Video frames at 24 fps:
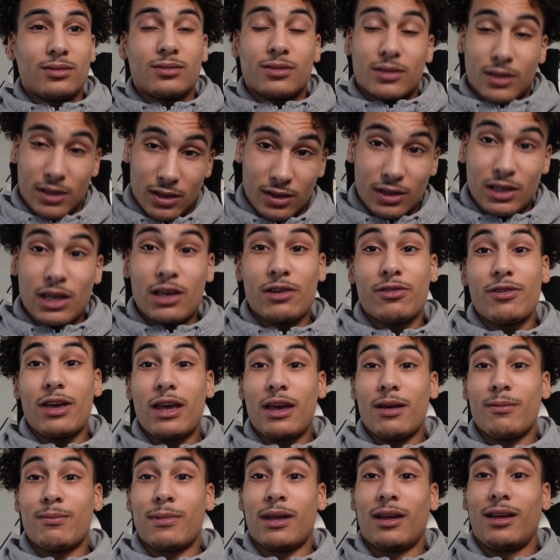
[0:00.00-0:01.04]
you, you
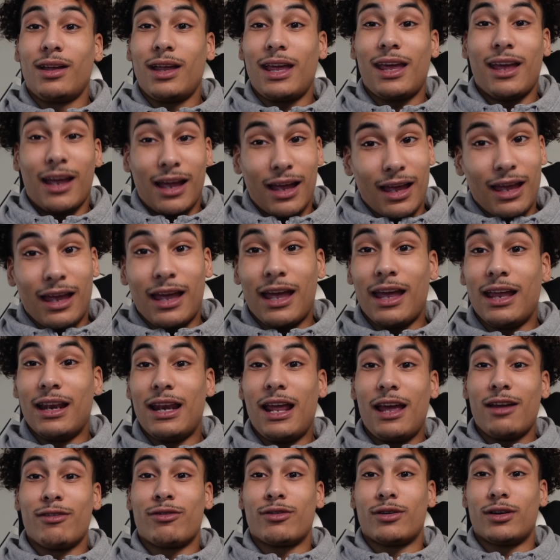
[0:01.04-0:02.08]
feel me? It, it
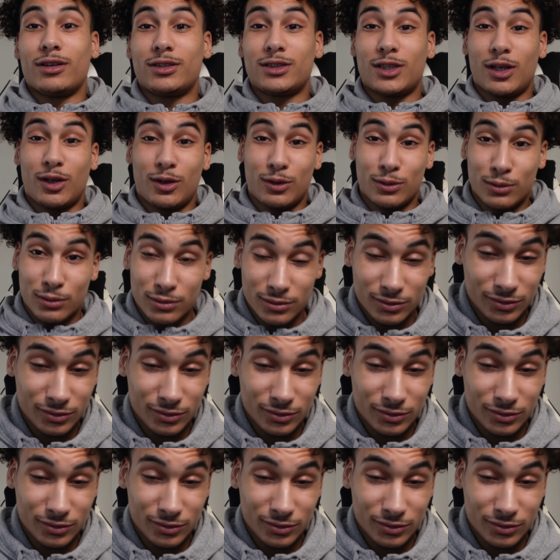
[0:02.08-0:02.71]
different. So